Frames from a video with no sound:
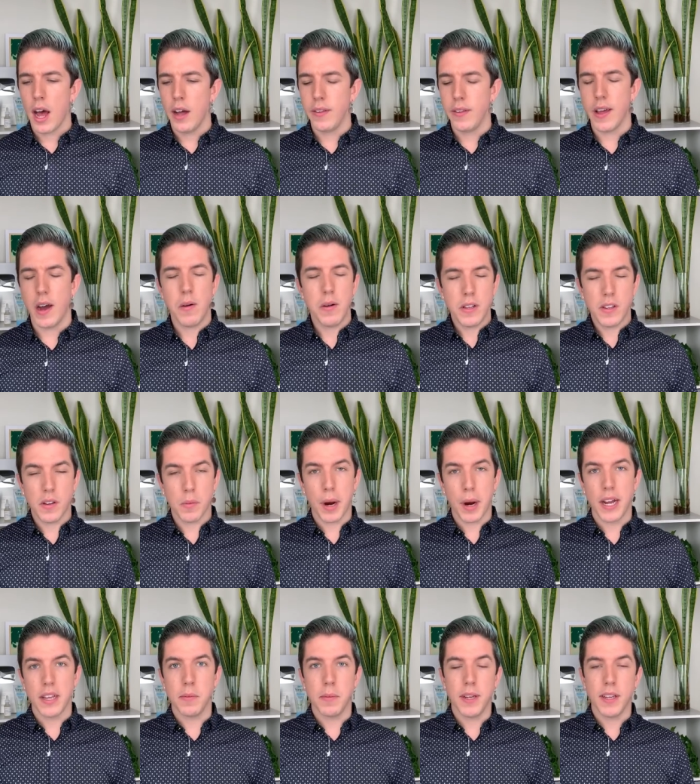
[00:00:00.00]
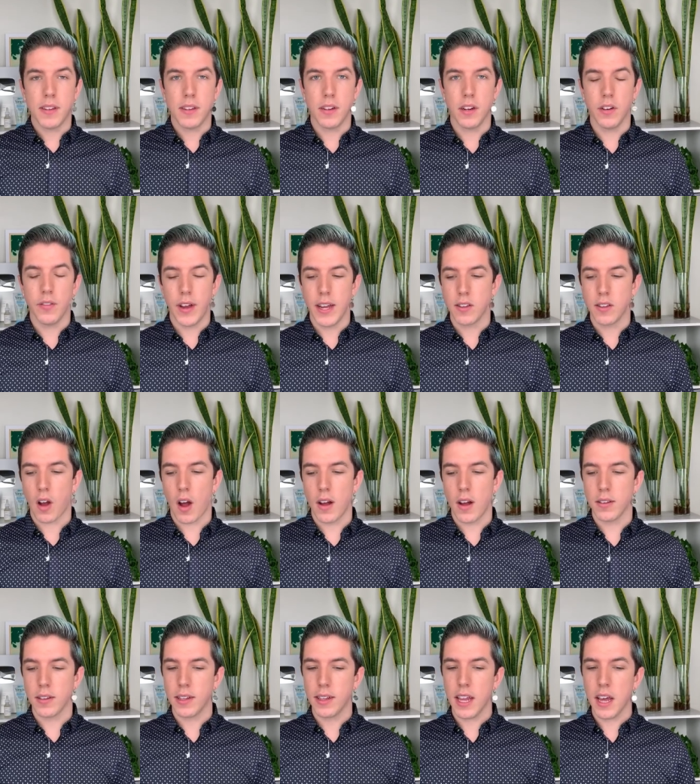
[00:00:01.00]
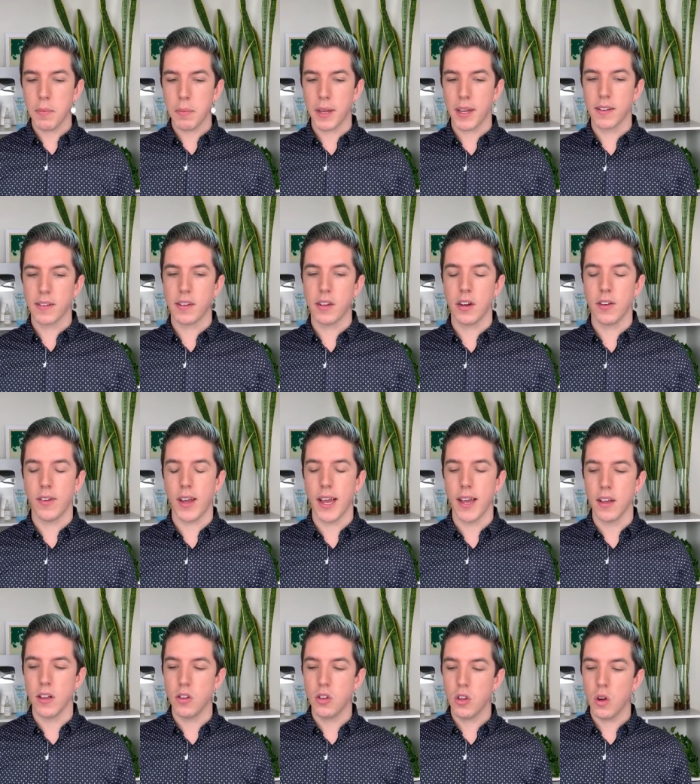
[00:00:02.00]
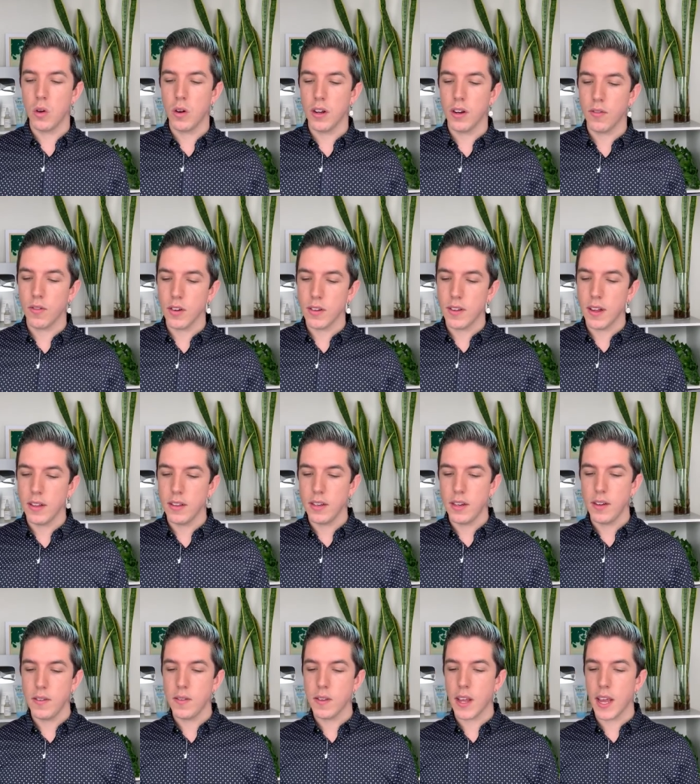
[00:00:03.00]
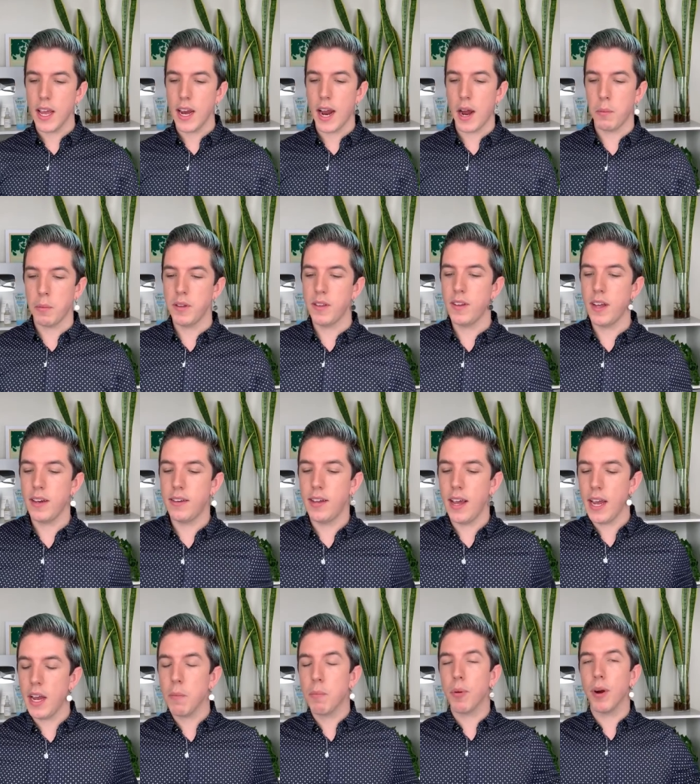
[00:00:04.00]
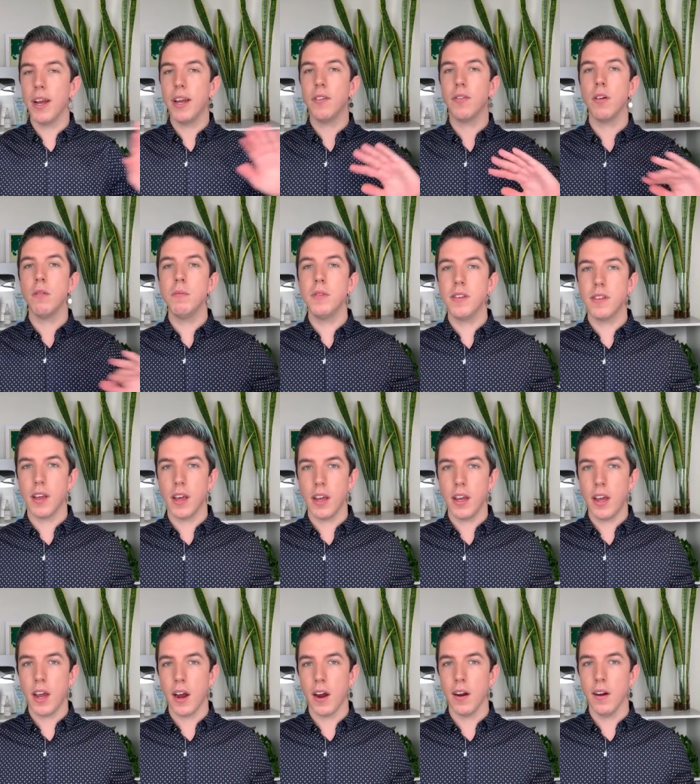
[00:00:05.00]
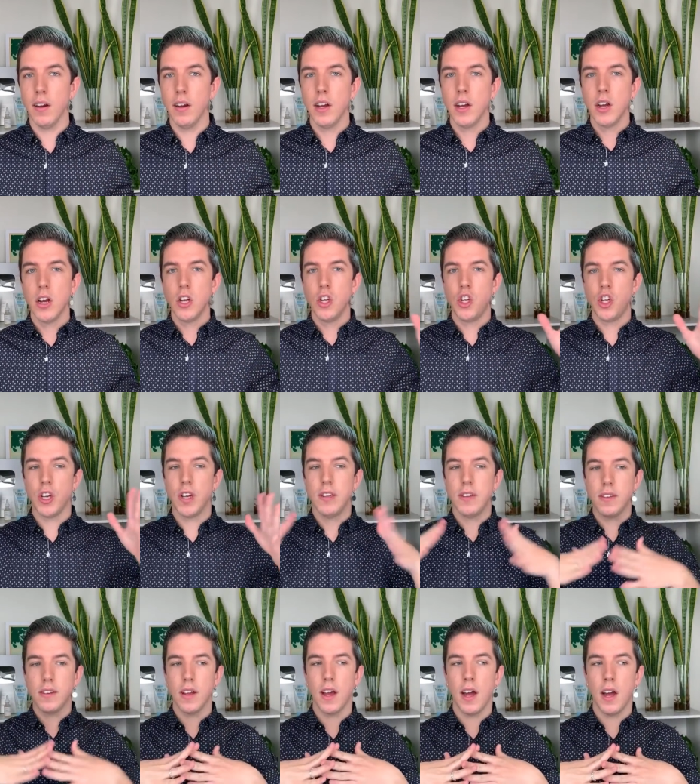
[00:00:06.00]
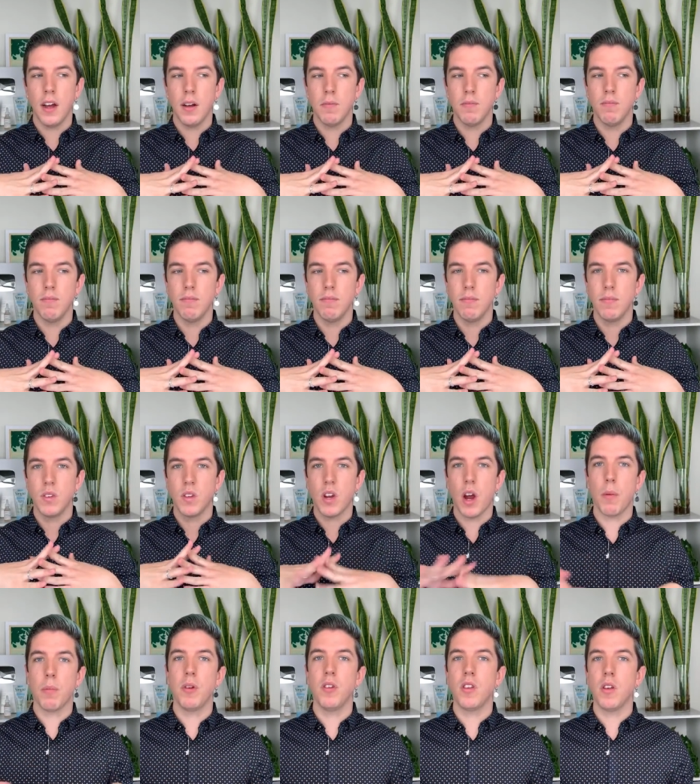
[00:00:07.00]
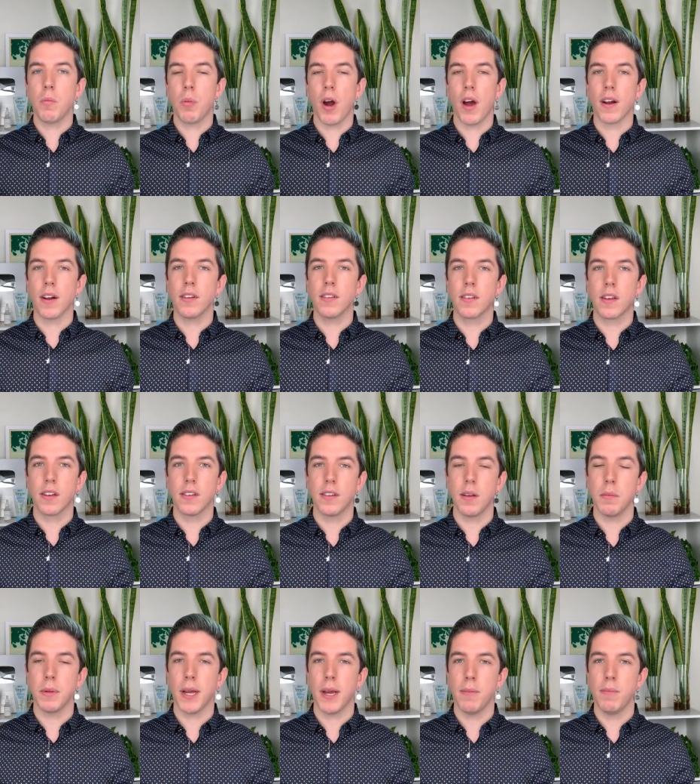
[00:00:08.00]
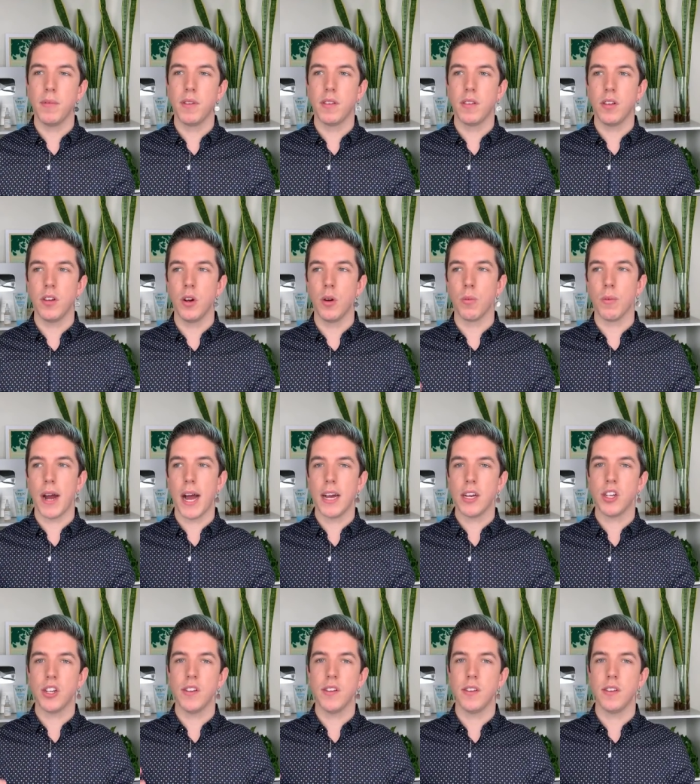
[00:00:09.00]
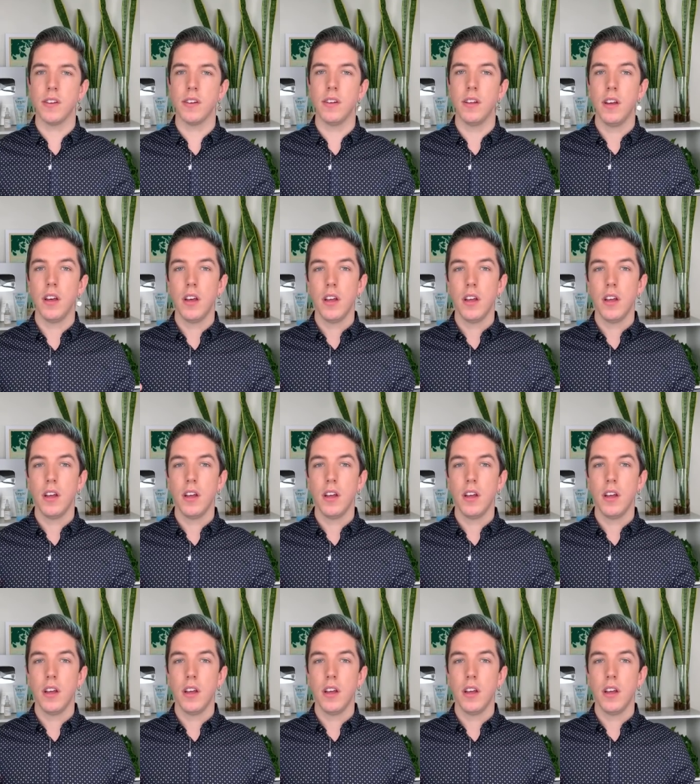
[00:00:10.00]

that would surprise me if CeraVe is causing that because CeraVe is so good for sensitive skin. I would say take a break from skincare. Just um, stop using products because sometimes, you know, rashes and